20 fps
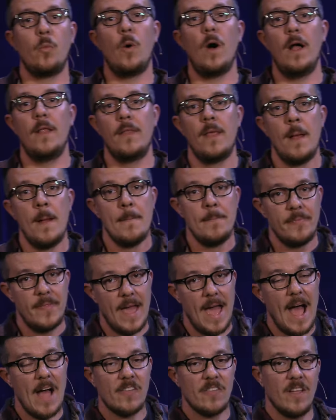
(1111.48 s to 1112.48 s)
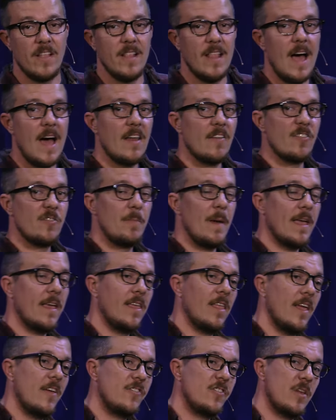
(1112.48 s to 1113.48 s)
one that has a lot of
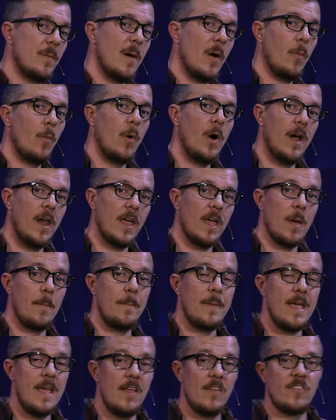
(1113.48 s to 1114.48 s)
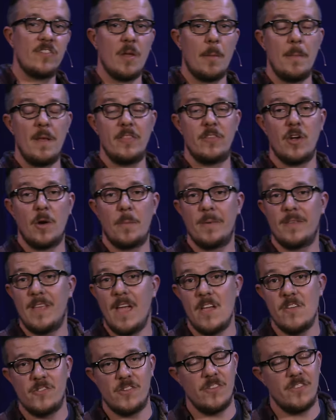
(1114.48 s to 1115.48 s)
speculation about what it could be, some
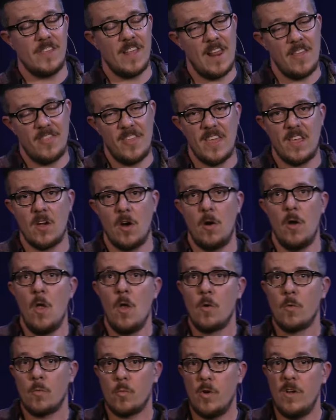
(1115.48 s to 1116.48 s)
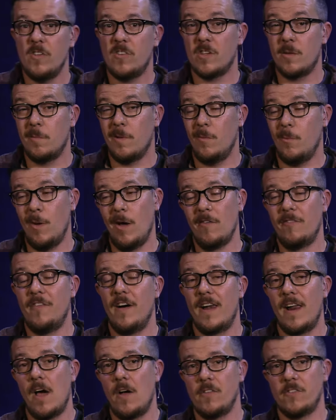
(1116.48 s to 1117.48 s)
interpretations that I think are reasonable and well
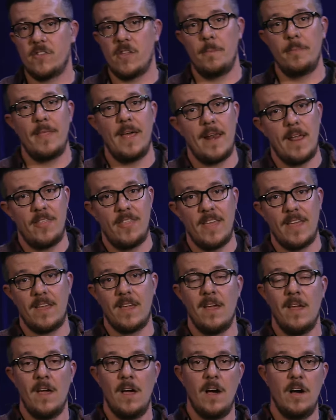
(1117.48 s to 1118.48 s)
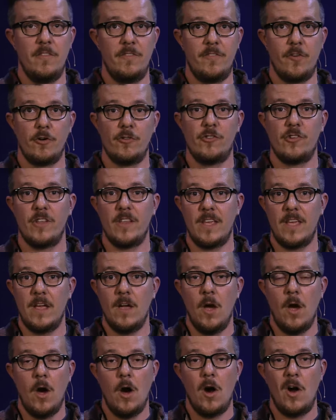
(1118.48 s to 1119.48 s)
thought out, and some that I think,
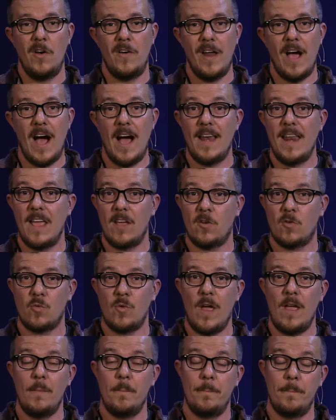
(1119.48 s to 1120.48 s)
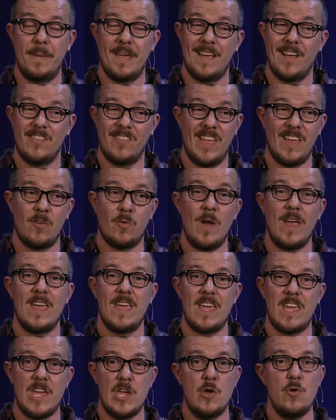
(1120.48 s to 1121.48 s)
unfortunately, are not and create because they create
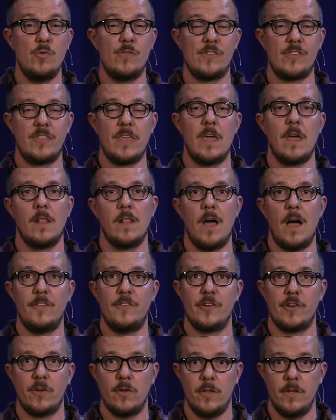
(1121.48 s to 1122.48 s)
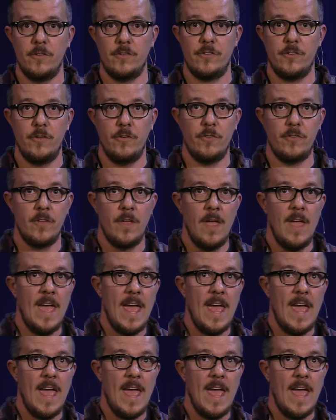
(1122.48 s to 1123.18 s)
huge theological issues.